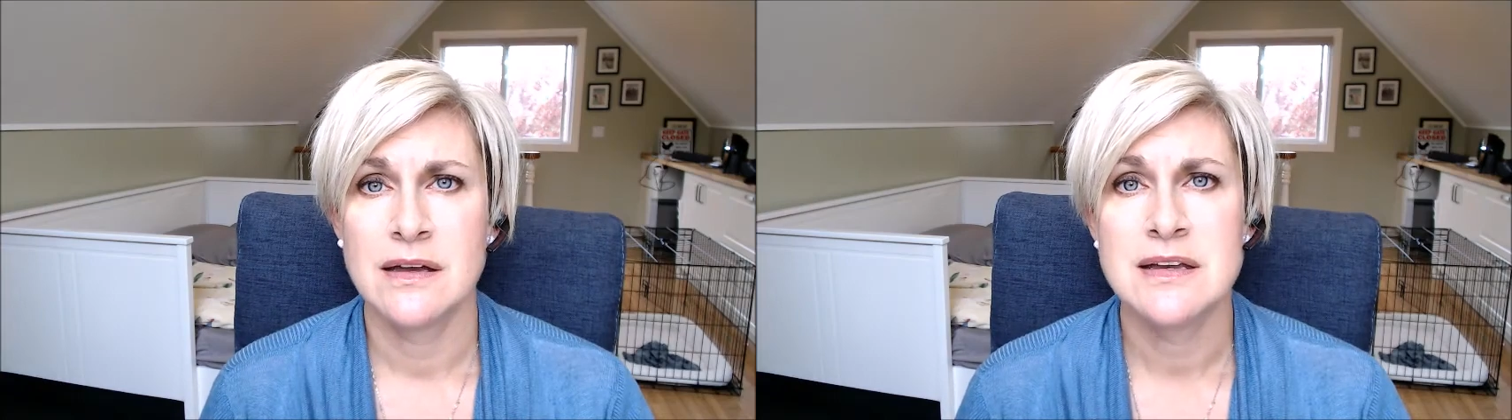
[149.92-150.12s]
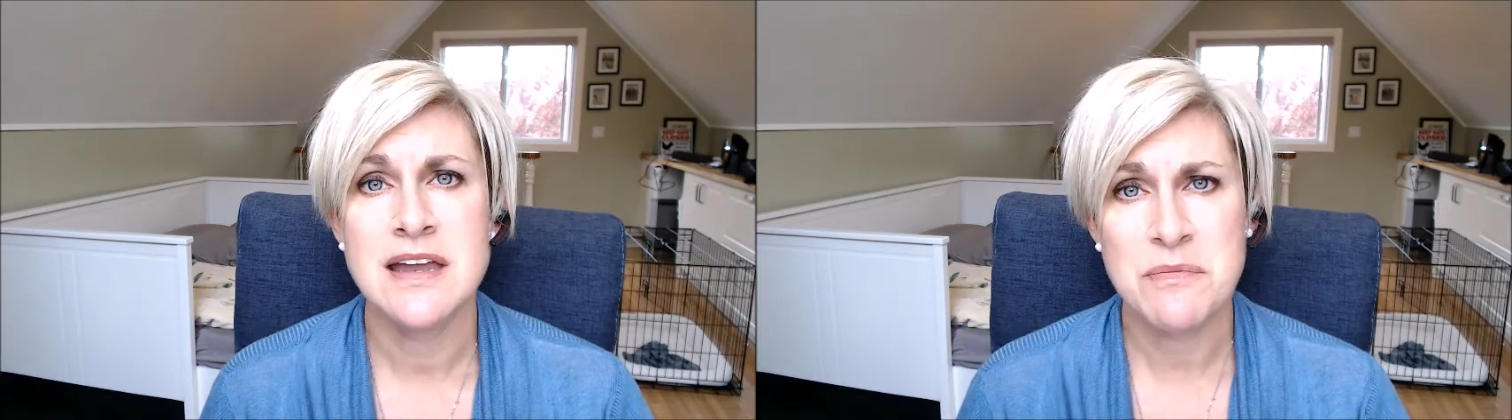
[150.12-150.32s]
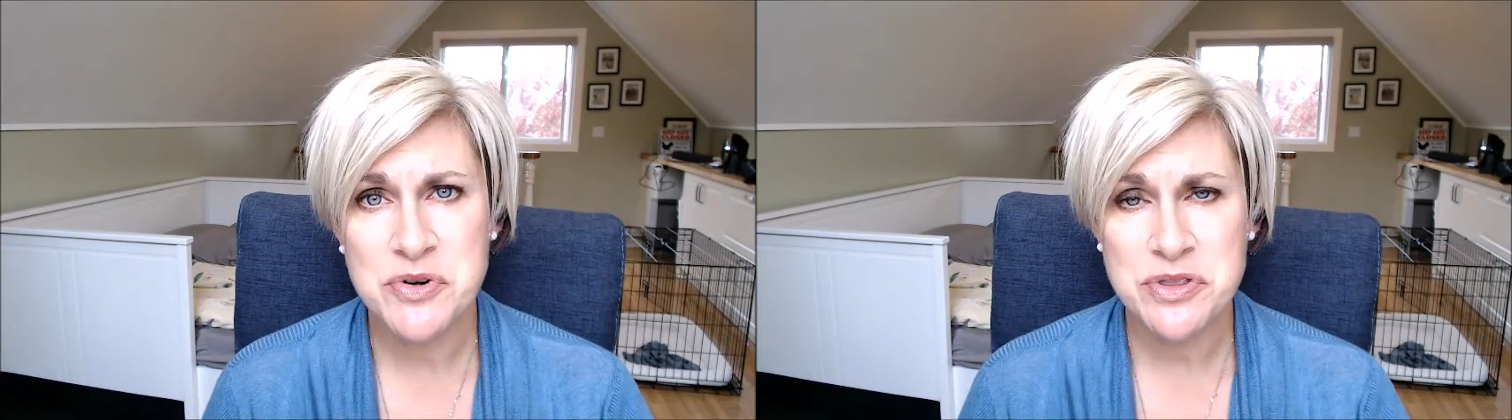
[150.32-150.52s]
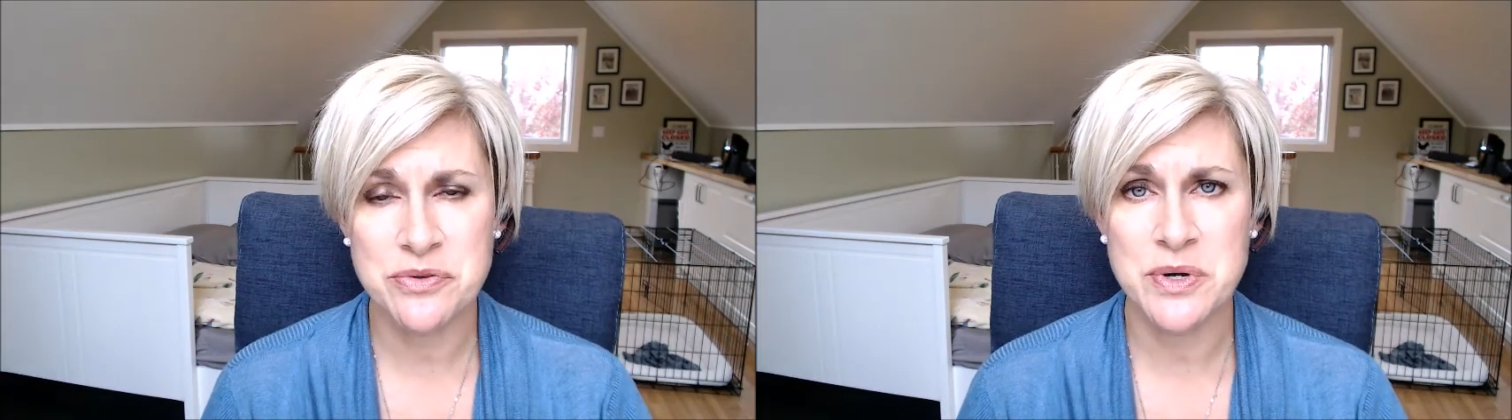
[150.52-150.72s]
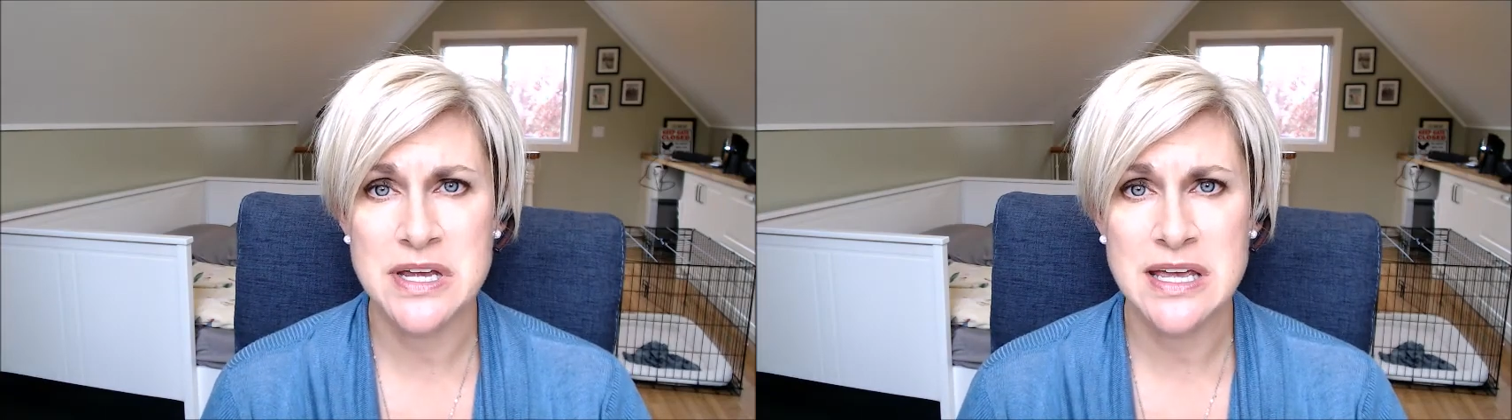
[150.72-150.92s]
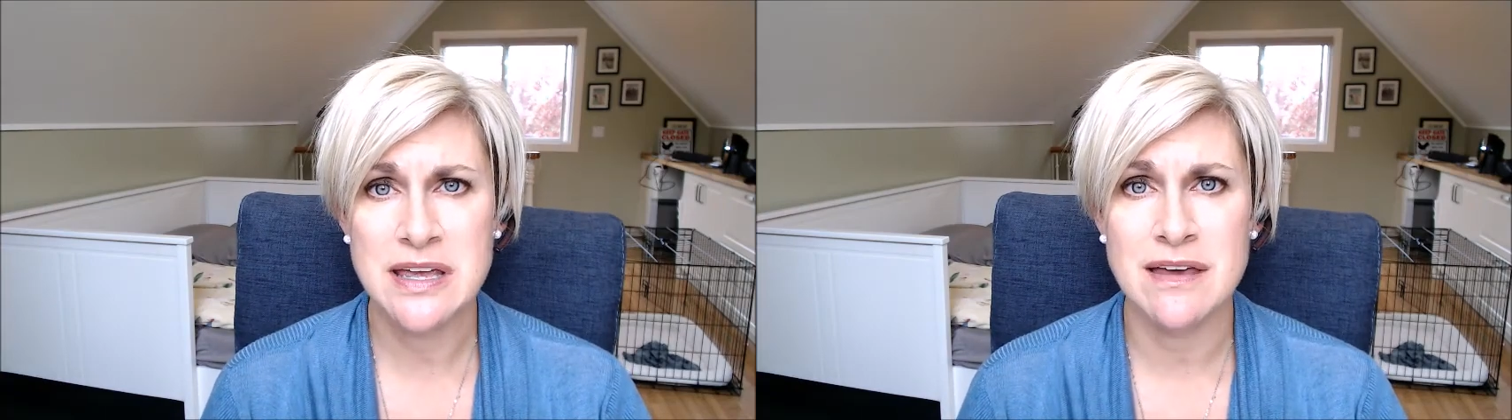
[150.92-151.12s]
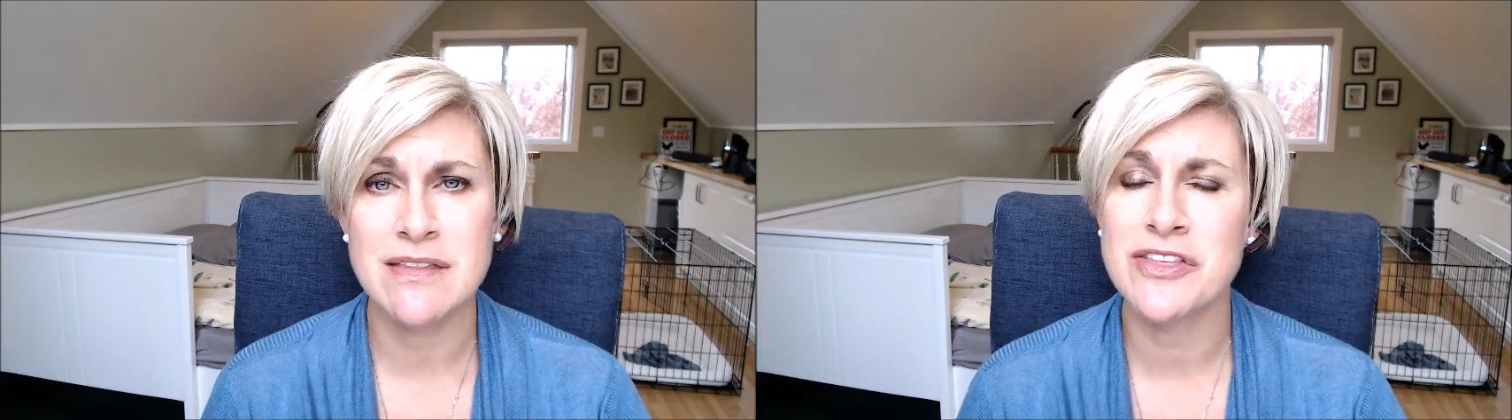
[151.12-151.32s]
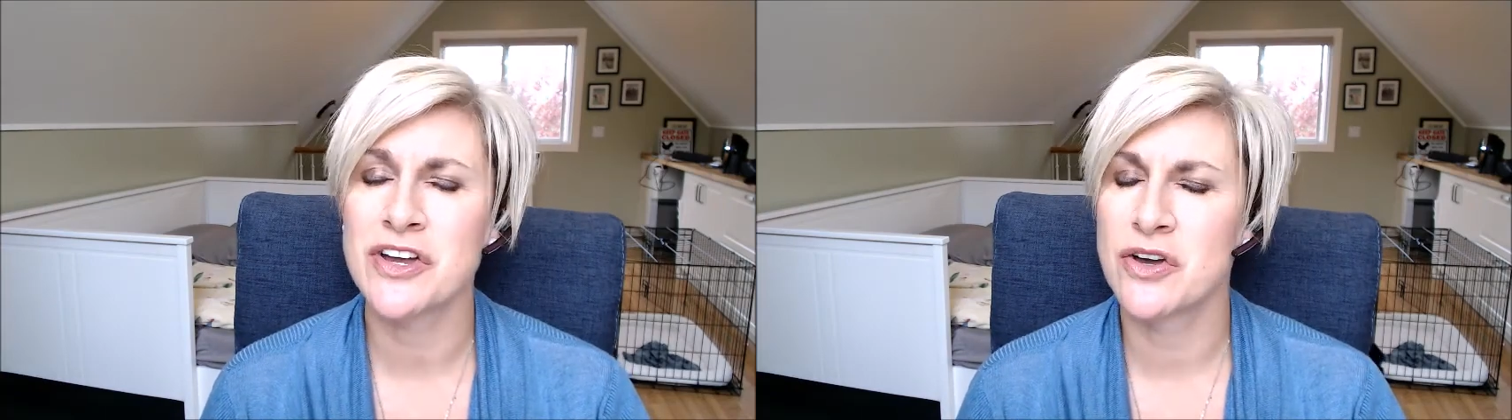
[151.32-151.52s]
Number three,
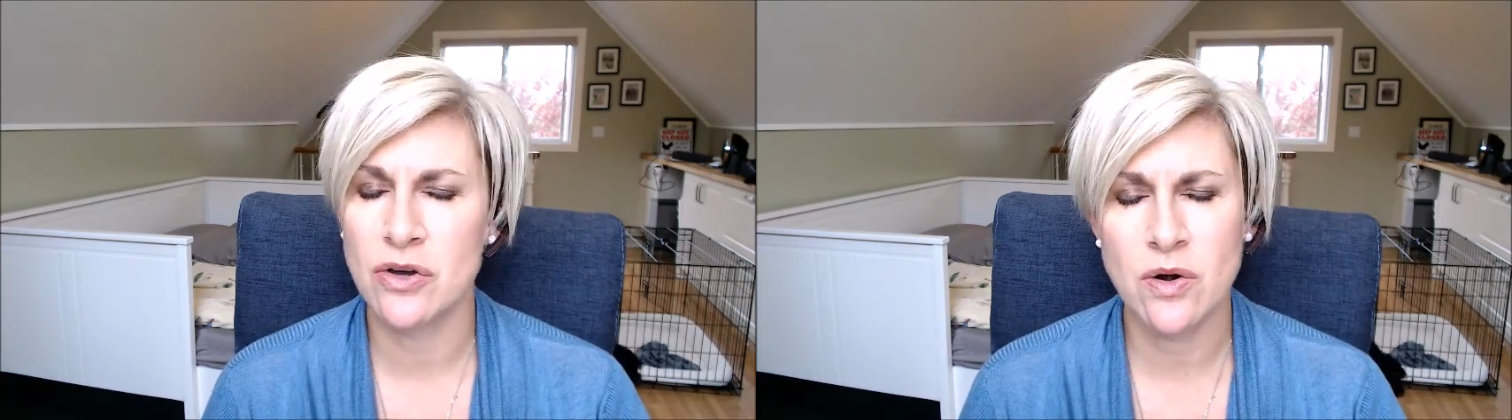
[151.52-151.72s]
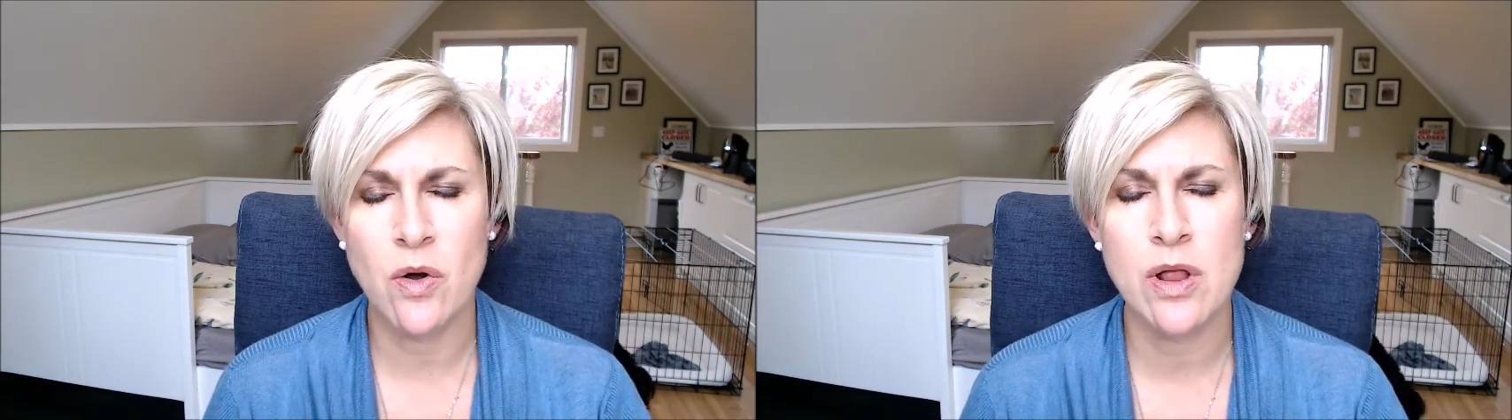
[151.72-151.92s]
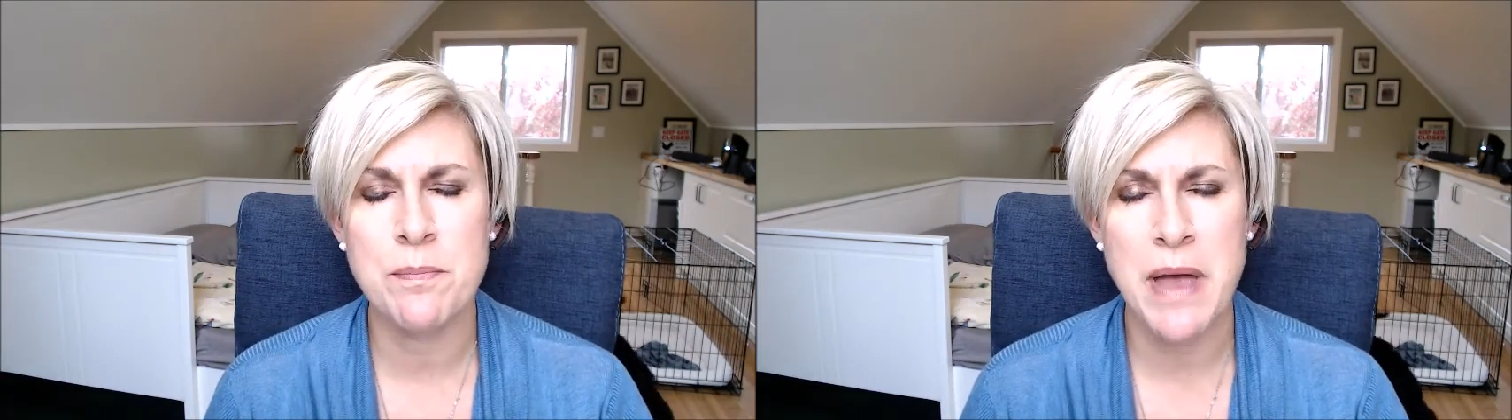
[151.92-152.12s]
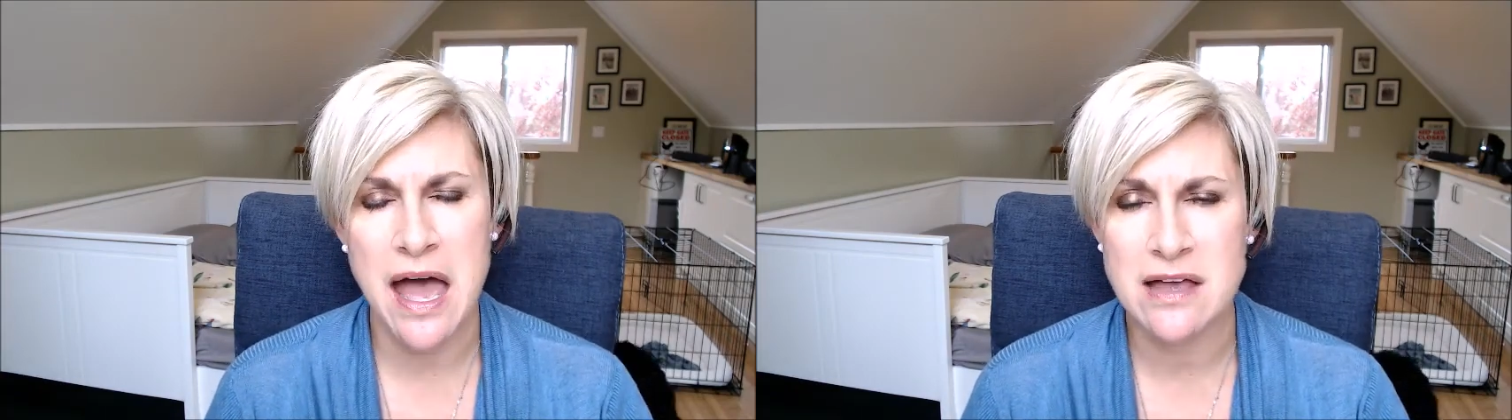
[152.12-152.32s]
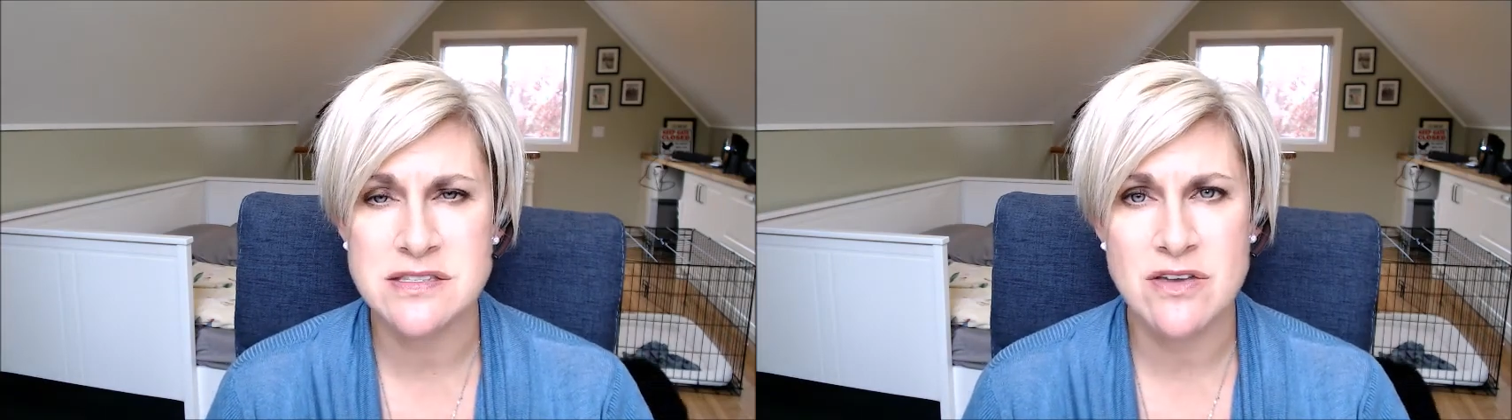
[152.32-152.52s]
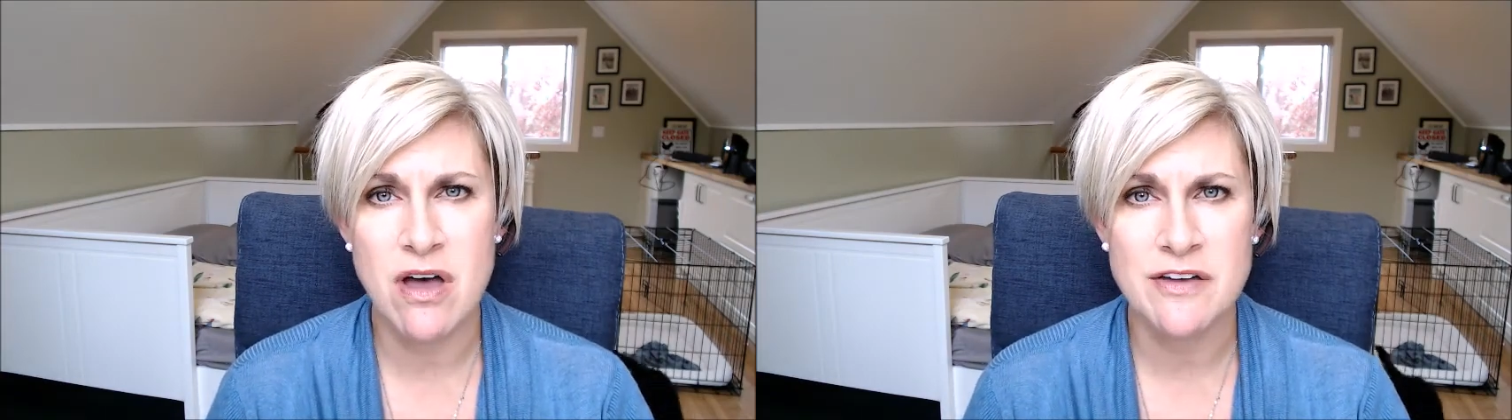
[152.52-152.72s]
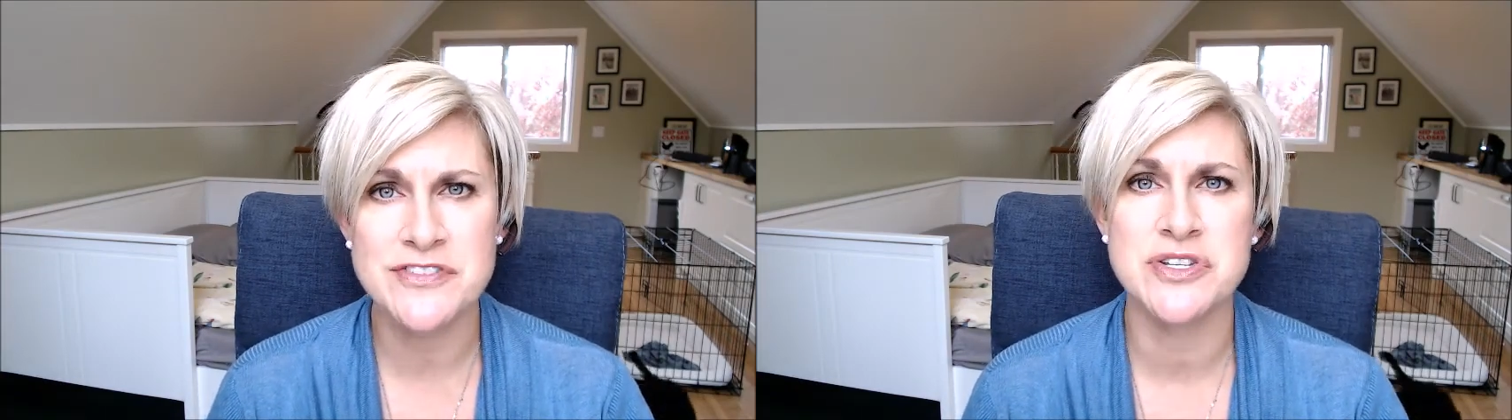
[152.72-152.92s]
the good old pass off